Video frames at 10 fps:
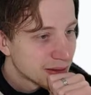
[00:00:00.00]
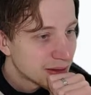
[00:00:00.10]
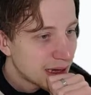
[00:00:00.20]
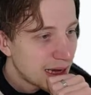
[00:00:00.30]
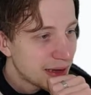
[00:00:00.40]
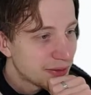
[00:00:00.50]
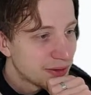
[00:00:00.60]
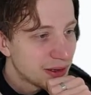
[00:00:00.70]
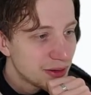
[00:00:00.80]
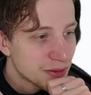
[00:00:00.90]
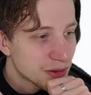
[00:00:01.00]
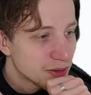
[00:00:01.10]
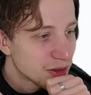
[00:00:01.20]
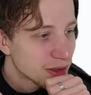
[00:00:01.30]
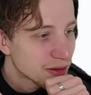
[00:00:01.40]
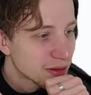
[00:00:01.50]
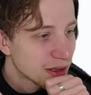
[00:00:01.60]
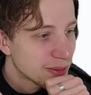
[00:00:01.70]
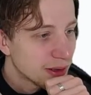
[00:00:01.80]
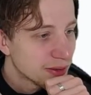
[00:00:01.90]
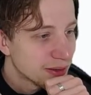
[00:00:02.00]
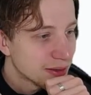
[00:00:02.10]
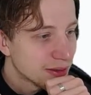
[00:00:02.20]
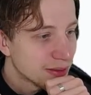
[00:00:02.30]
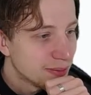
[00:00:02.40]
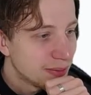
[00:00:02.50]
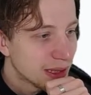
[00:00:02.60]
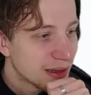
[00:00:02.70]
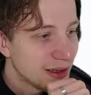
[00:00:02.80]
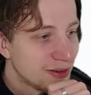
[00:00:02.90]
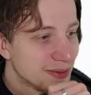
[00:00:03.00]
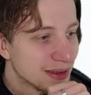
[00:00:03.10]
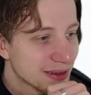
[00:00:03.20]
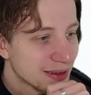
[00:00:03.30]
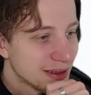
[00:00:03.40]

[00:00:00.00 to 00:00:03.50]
I have no clue what you're talking about. Meta-humans.